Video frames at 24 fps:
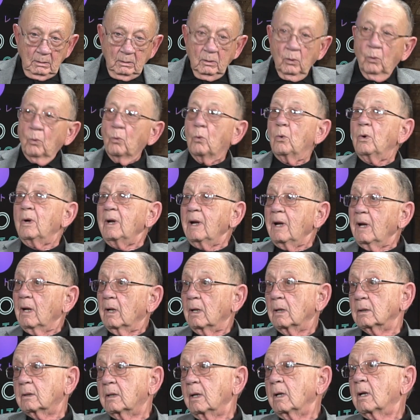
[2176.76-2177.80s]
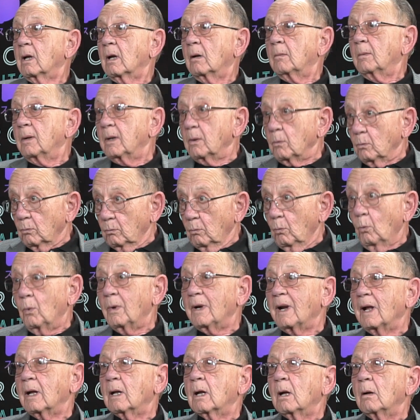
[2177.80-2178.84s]
reality come in when
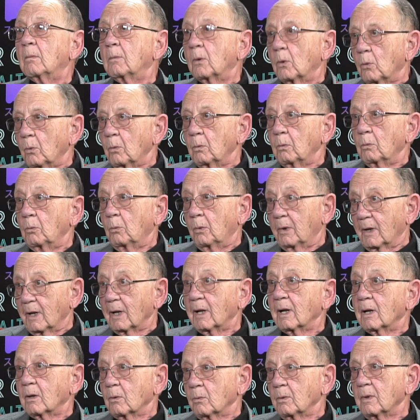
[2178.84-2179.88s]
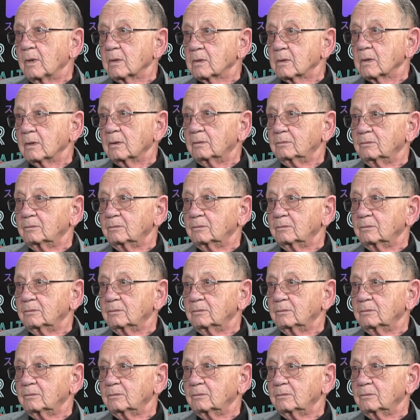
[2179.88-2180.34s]
I got arrested.